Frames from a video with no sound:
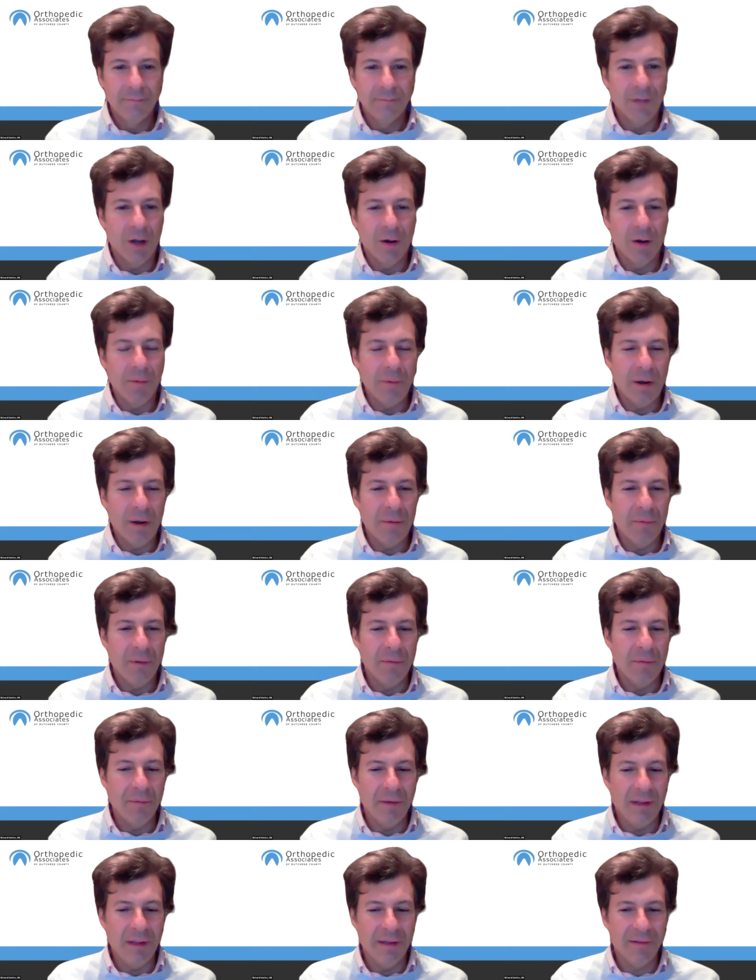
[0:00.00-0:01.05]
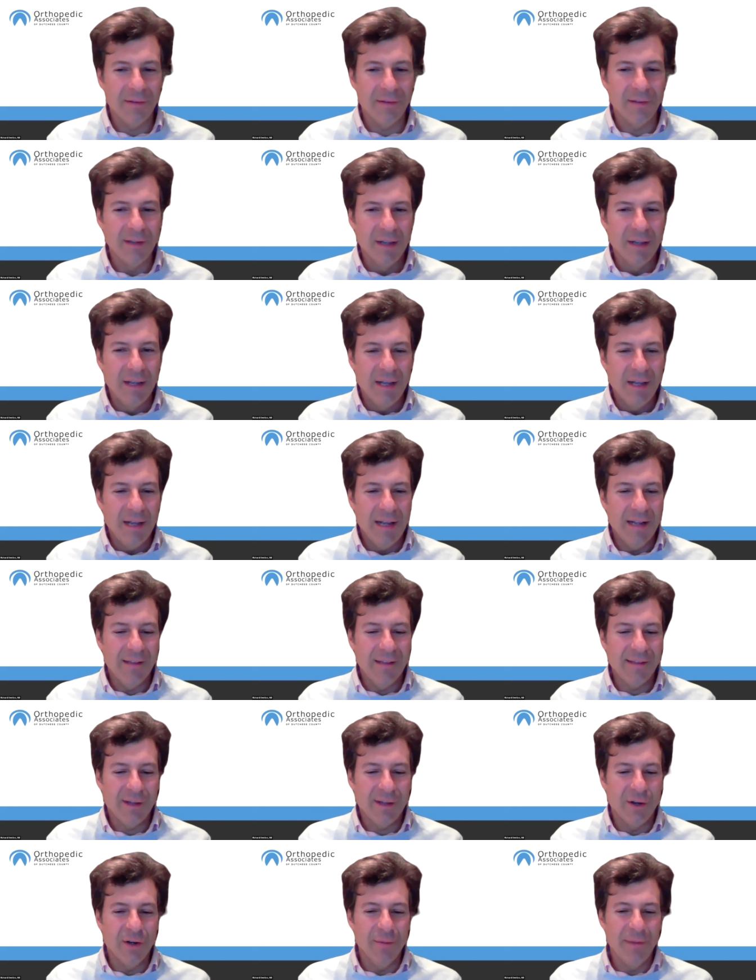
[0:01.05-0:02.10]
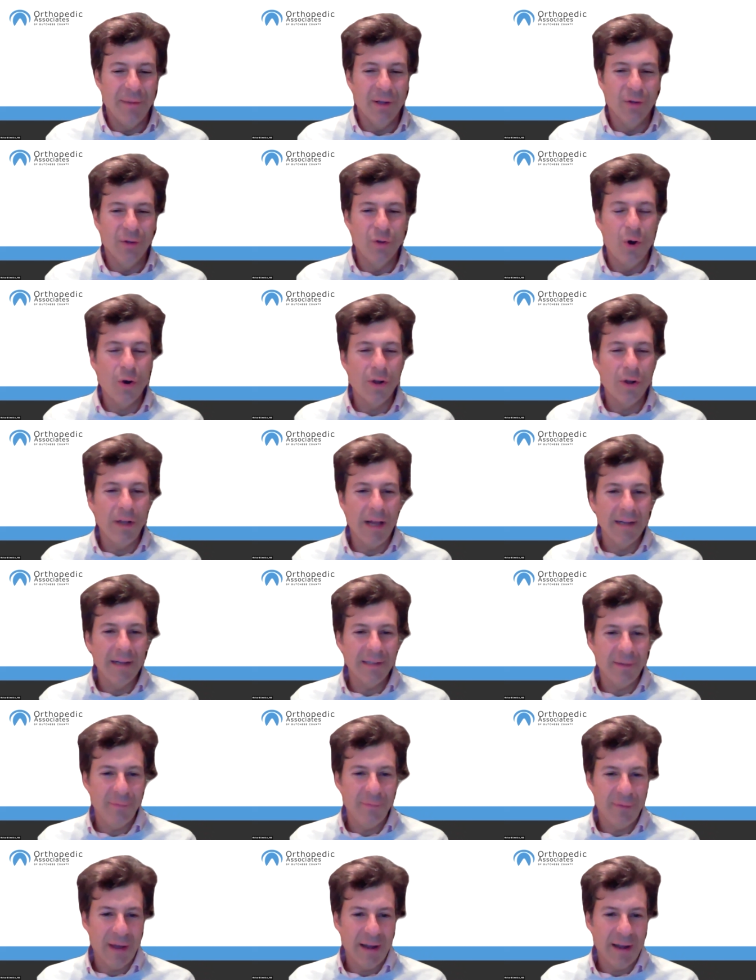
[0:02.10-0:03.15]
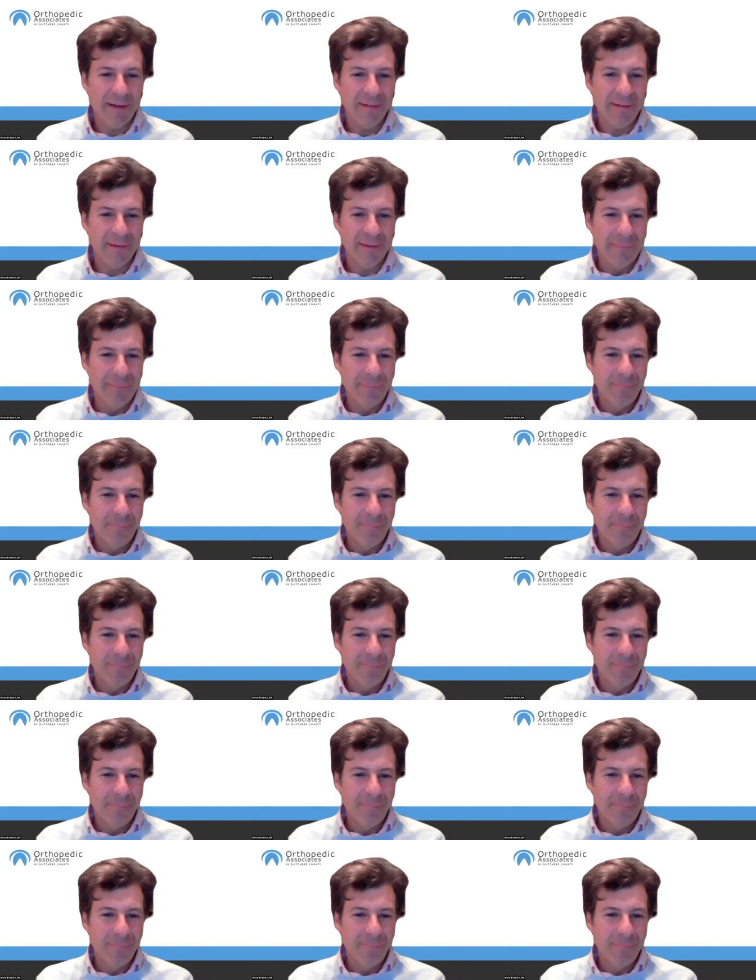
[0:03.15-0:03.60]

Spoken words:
No, it's going to be a localized effect,